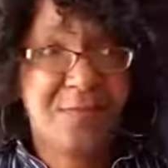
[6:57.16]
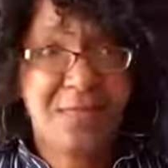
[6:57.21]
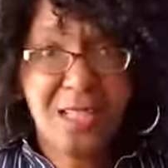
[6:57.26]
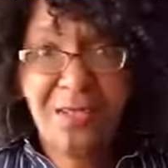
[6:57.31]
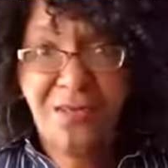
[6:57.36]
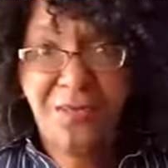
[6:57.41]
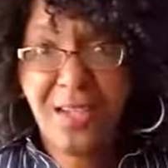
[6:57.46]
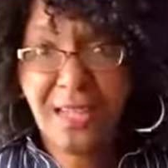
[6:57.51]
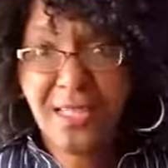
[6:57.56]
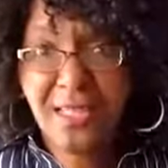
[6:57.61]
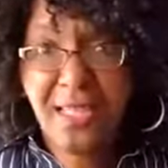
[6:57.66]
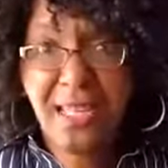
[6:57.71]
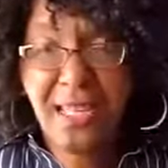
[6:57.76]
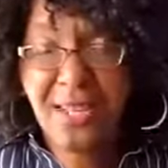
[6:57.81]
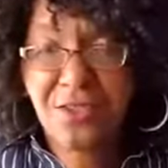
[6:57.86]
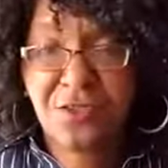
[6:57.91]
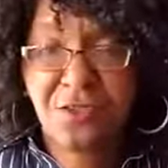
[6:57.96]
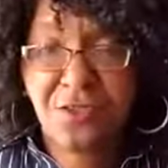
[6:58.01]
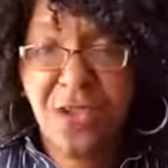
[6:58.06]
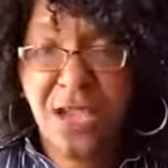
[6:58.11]
vanilla
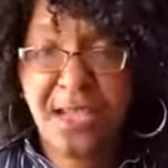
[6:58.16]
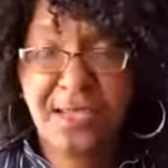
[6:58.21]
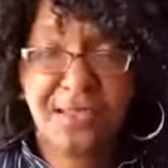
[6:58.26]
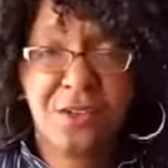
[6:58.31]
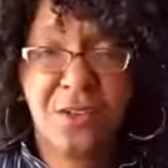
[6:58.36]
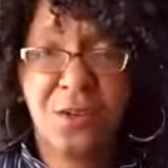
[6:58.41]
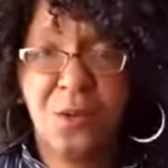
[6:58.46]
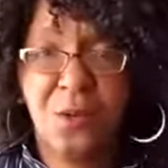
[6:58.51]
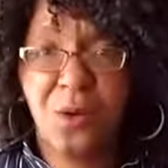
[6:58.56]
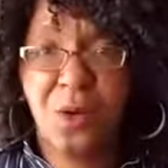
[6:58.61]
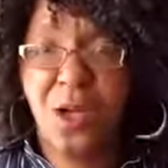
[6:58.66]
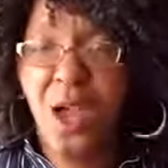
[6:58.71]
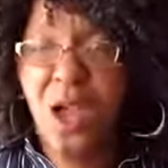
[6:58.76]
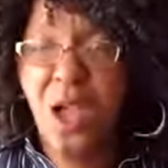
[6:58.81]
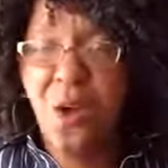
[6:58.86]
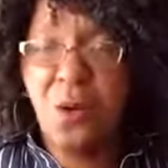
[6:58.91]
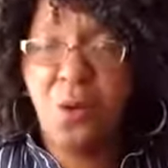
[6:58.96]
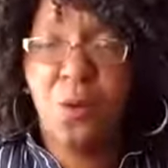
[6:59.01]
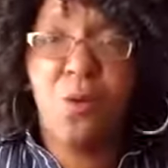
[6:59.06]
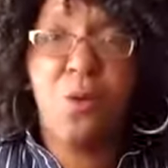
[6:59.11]
extract, or
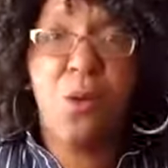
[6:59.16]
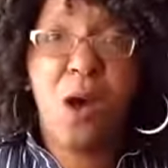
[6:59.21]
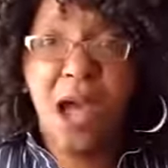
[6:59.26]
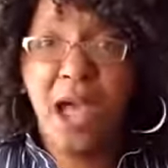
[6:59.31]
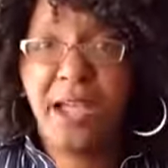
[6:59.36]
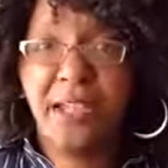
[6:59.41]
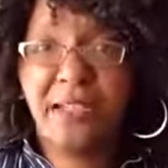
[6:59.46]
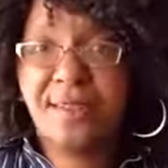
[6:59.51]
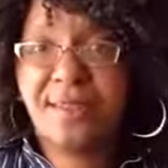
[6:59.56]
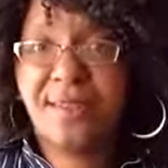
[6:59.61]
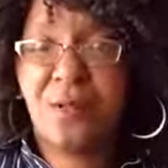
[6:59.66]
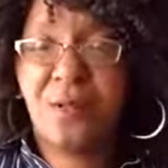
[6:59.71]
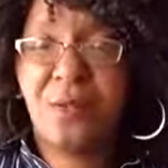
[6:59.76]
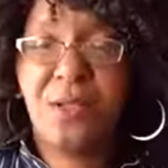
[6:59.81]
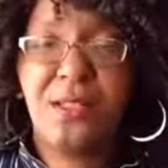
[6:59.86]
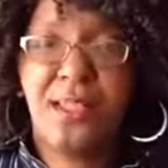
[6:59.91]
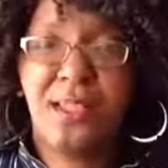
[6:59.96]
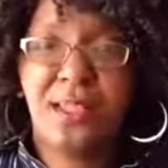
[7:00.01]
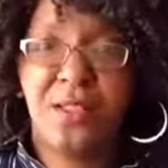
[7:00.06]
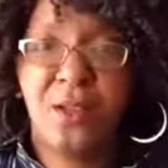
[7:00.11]
why does
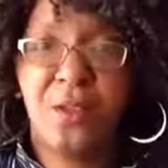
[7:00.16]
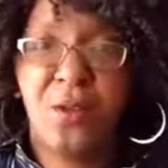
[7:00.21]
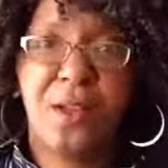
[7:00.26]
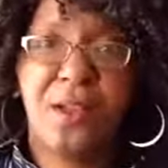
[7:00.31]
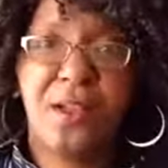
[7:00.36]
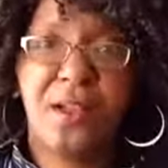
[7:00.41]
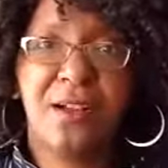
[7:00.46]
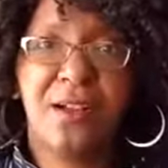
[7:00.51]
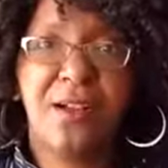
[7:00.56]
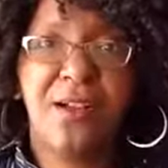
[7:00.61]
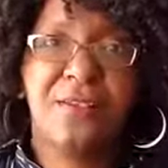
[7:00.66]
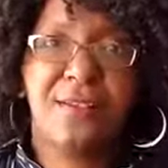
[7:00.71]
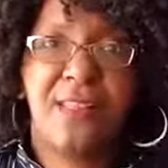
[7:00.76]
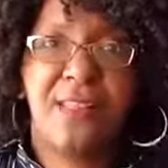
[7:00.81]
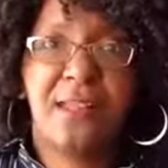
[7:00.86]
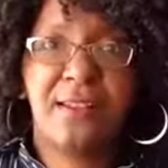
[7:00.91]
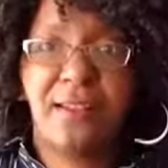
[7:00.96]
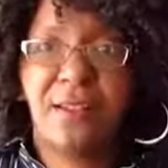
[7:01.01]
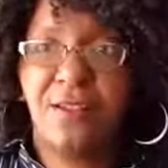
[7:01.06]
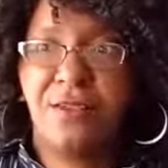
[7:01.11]
someone need a lawyer
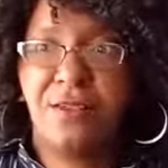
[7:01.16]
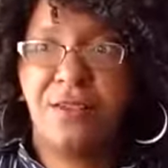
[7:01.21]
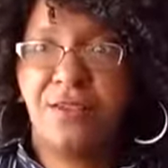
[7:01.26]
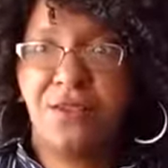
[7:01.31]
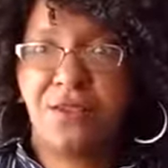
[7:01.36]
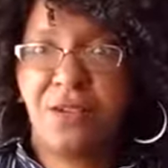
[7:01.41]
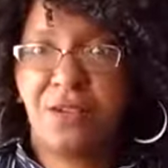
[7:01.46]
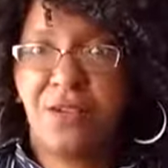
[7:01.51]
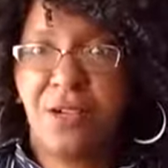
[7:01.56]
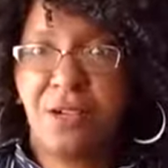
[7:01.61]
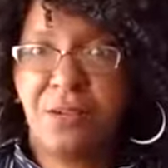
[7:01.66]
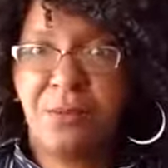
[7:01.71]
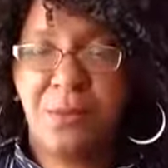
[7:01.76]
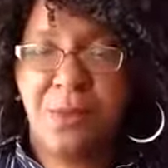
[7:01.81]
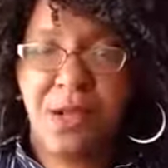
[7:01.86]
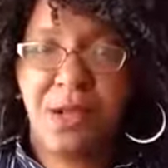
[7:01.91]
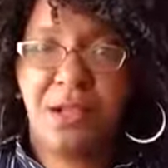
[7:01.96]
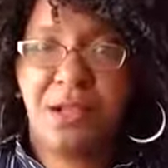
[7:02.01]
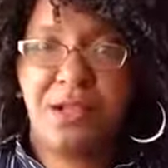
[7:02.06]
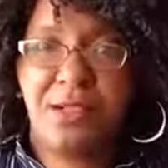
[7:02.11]
that does
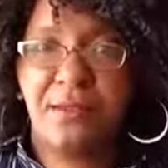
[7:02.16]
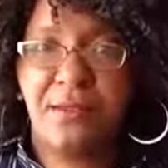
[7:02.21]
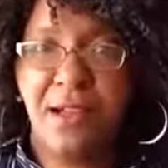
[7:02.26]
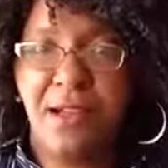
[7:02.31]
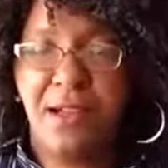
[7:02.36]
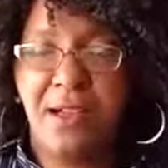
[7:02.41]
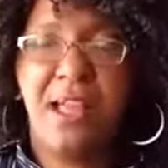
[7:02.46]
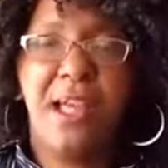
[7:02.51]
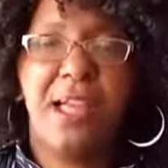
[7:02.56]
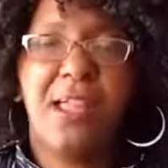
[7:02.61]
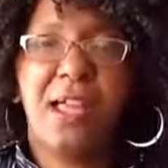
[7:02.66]
trademark law?